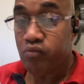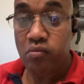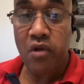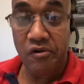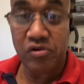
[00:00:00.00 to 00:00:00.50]

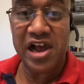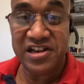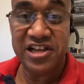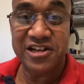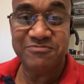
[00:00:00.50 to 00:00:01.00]
Right
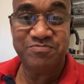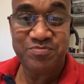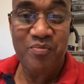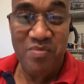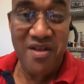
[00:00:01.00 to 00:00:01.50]
deal.
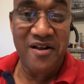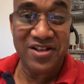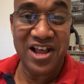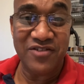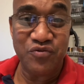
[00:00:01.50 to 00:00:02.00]

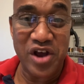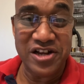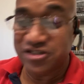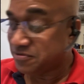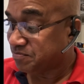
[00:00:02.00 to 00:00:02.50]
Yes,
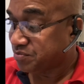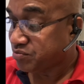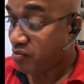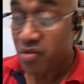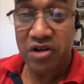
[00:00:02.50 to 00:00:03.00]
friends.
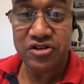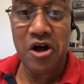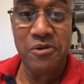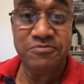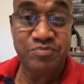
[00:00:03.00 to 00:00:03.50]

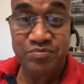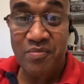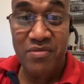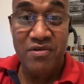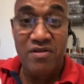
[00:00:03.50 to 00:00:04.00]
So,
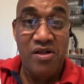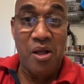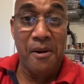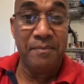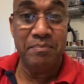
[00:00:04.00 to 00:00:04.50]

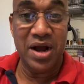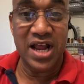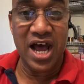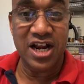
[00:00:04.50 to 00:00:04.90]
banana